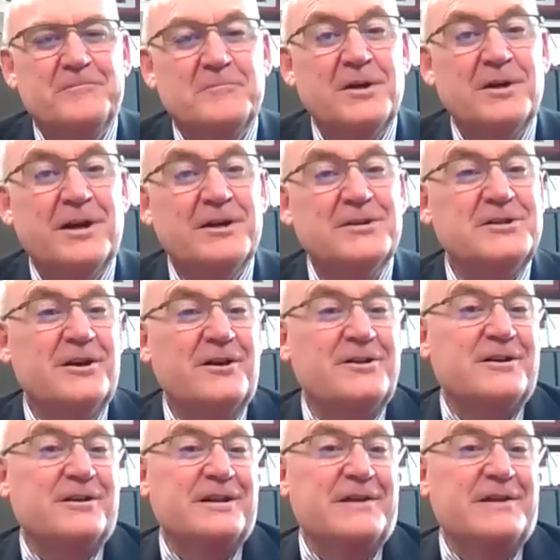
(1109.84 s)
Because
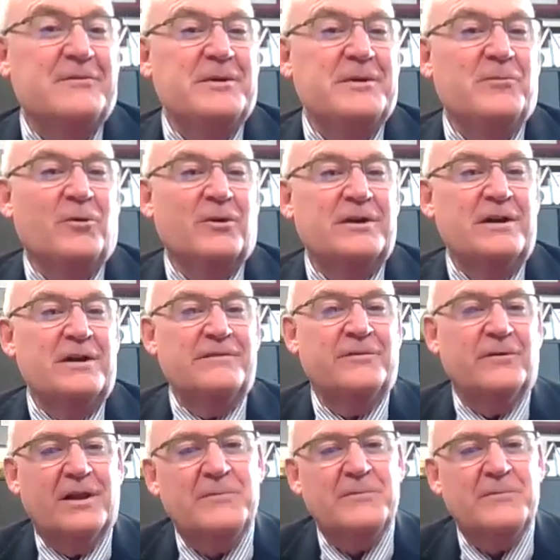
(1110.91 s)
you can never be more careful.